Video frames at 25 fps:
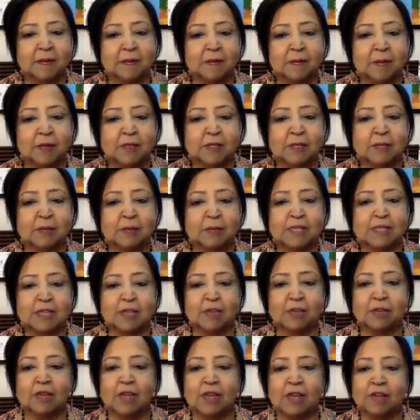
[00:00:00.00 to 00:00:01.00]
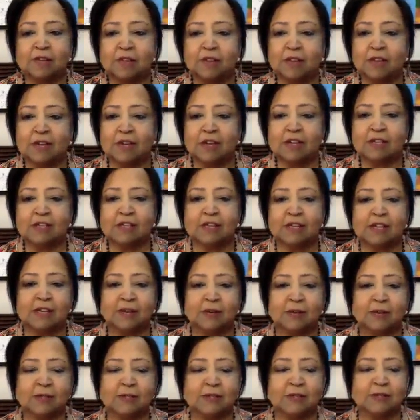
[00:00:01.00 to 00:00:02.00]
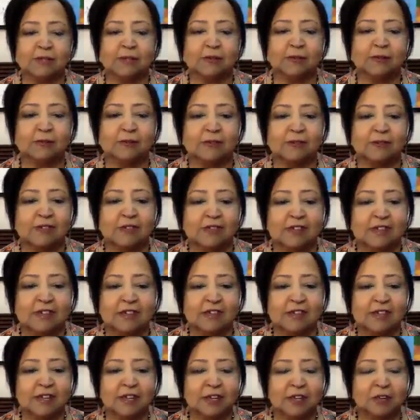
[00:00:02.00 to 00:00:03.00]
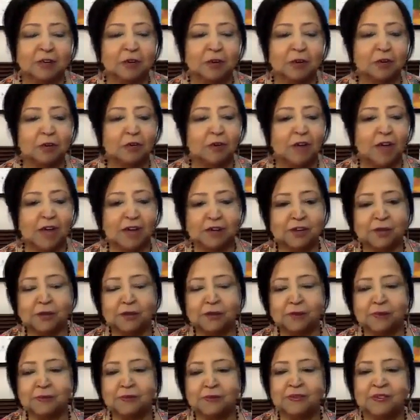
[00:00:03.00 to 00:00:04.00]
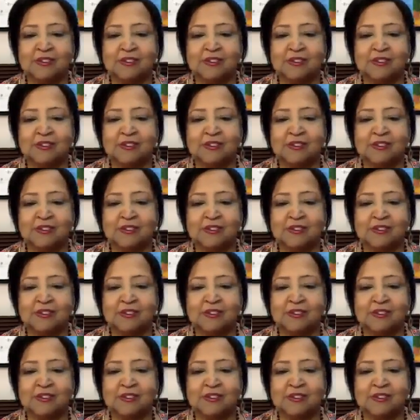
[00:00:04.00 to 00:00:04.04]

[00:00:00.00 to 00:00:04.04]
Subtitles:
possibly South Africa today also, Colorado,